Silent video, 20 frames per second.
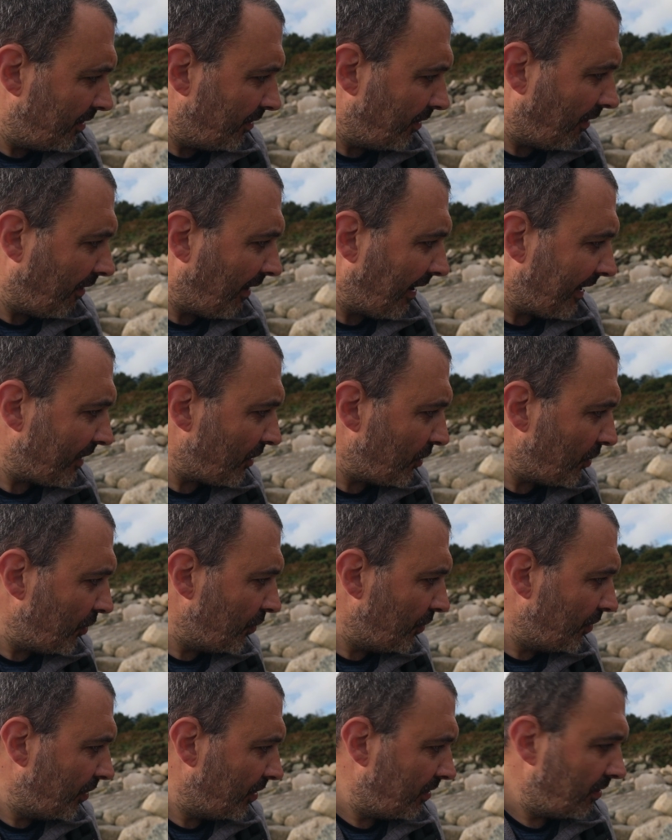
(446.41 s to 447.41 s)
Now I
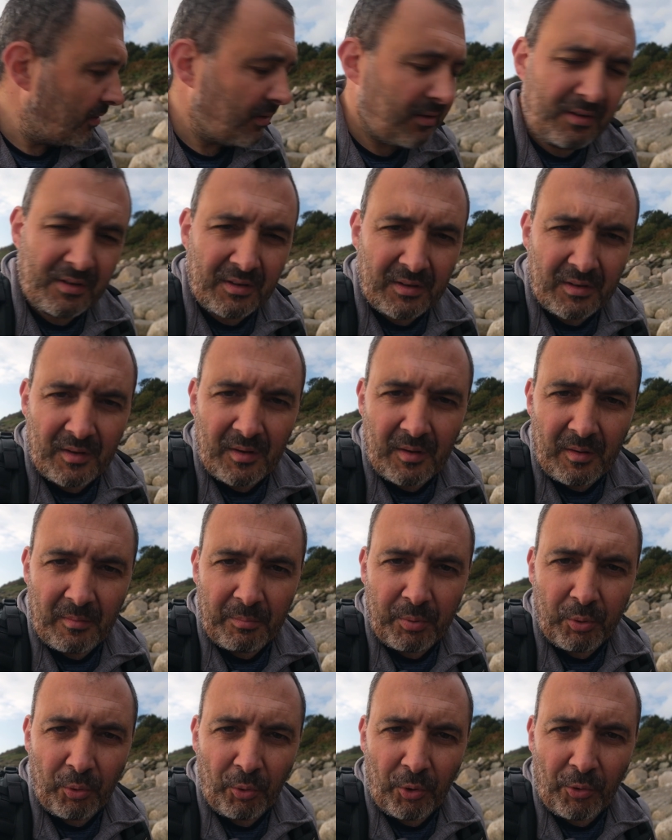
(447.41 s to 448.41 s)
could
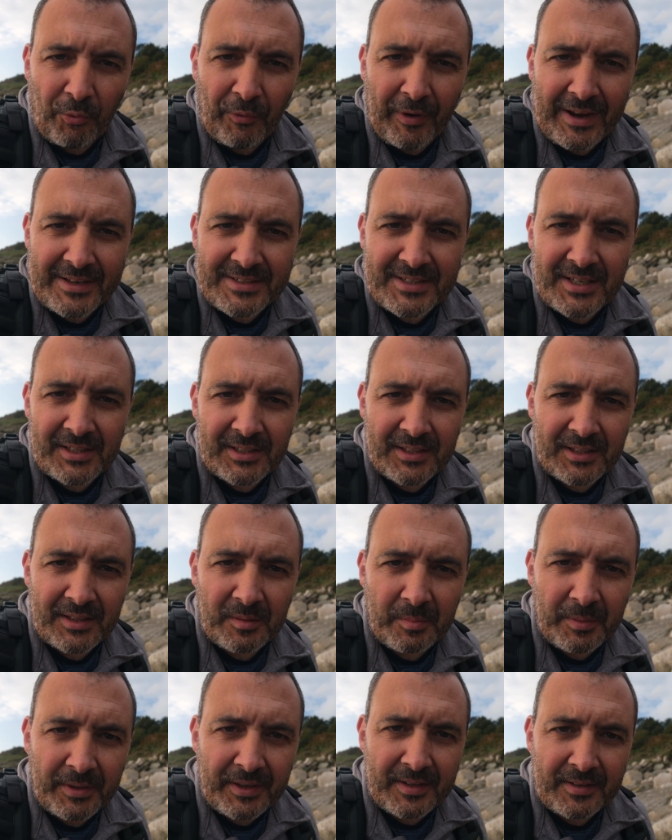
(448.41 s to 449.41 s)
polarize it a
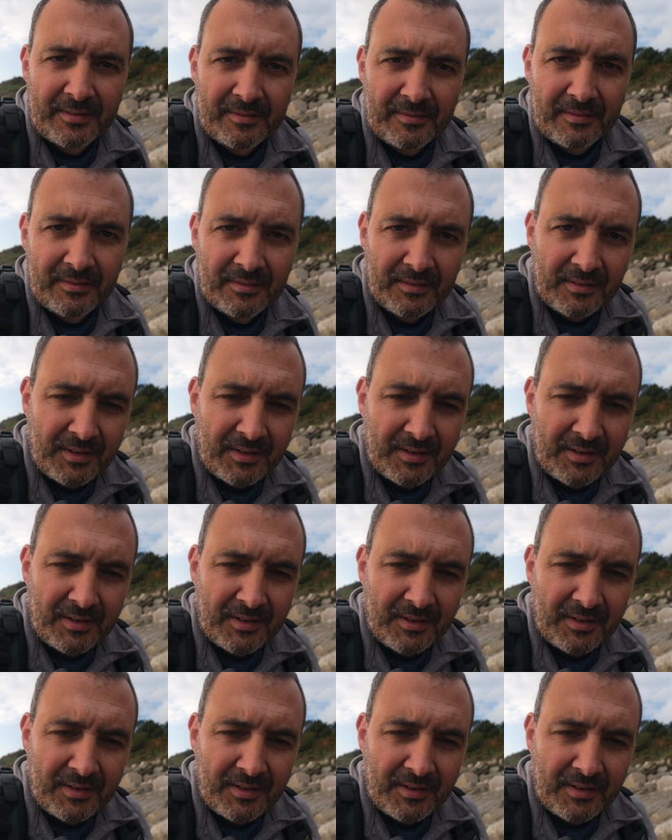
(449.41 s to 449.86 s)
little bit and